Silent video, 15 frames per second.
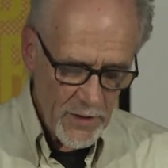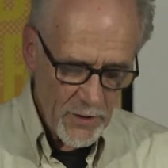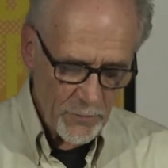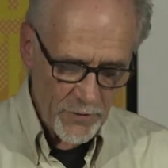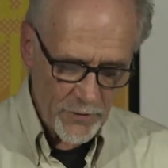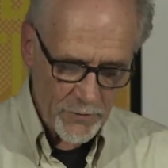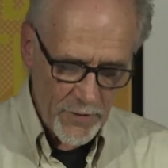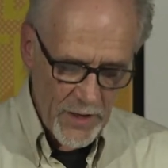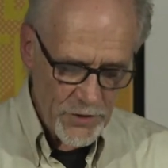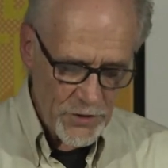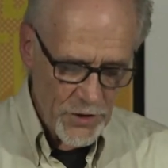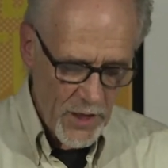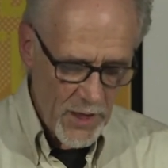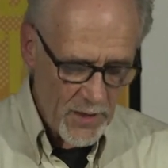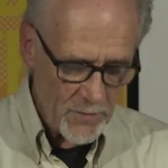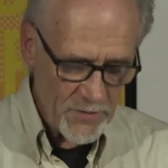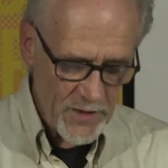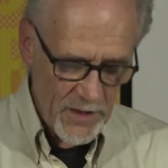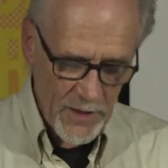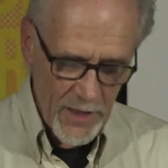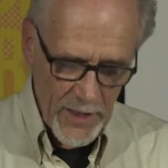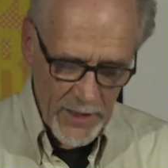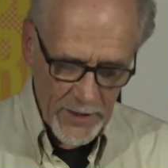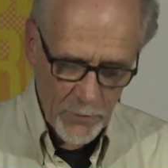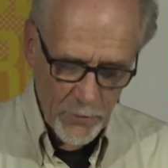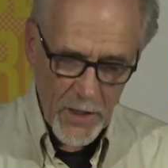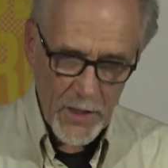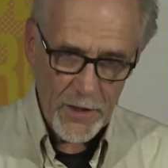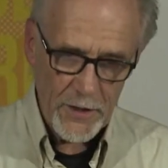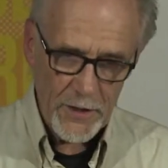with great jobs and high
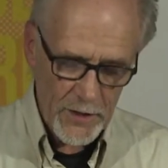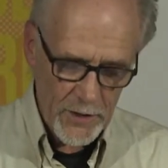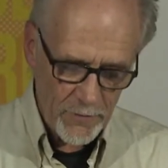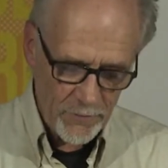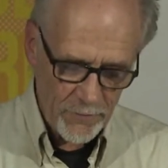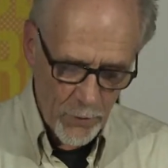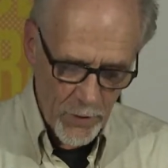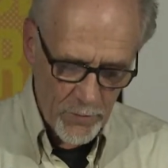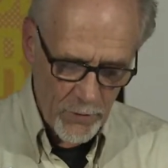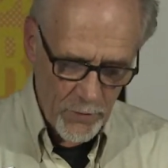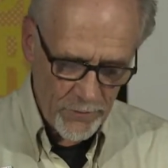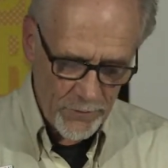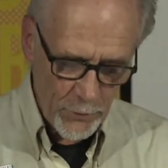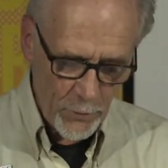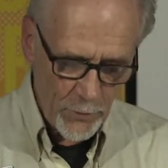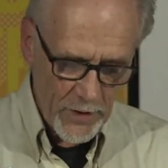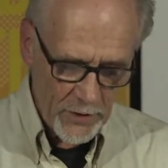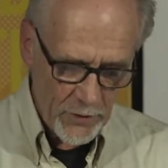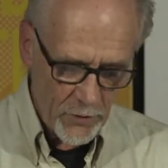quality, affordable food and